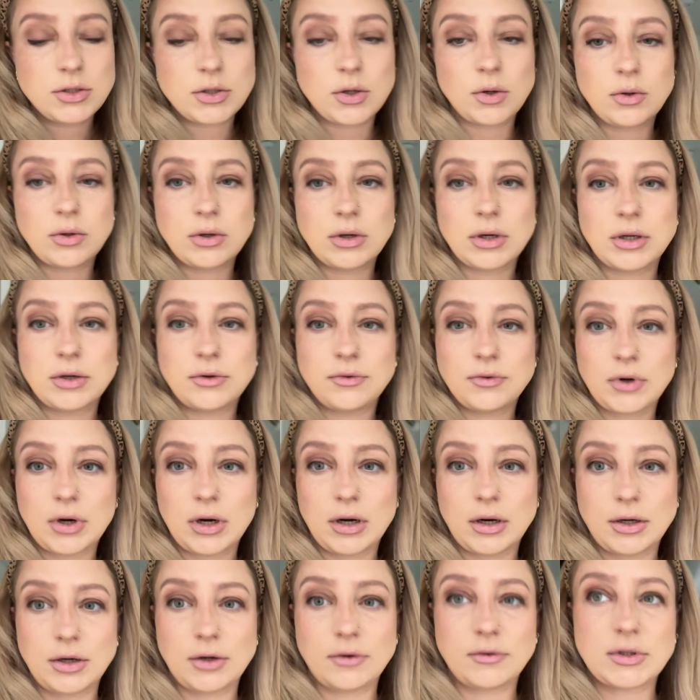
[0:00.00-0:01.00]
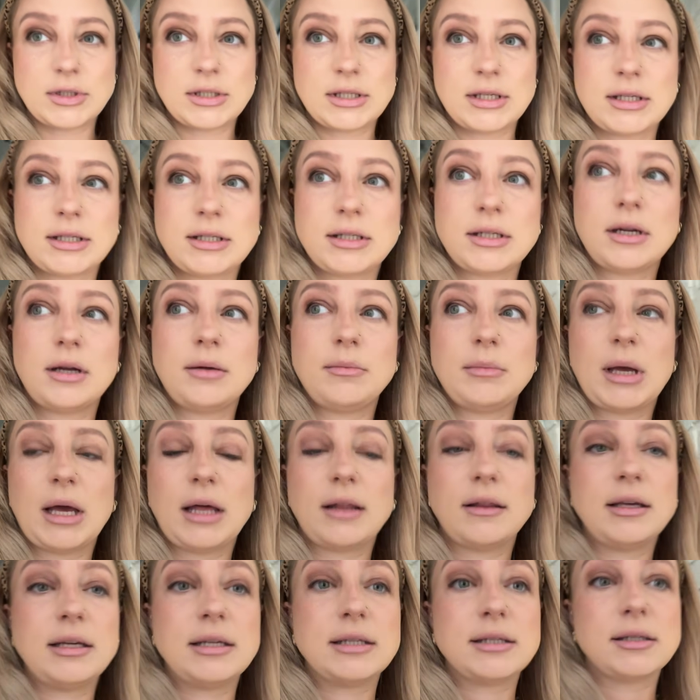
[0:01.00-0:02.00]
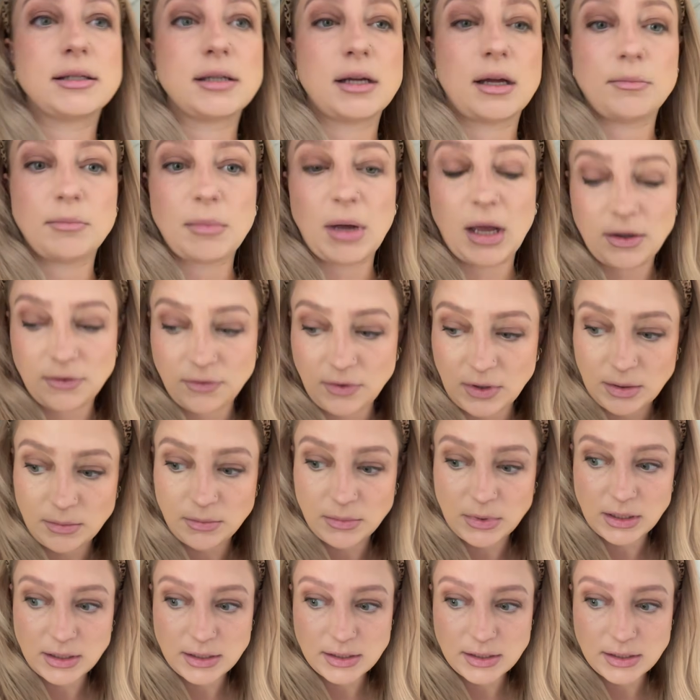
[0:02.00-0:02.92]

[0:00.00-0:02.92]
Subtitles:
good for our nervous system, at least my family.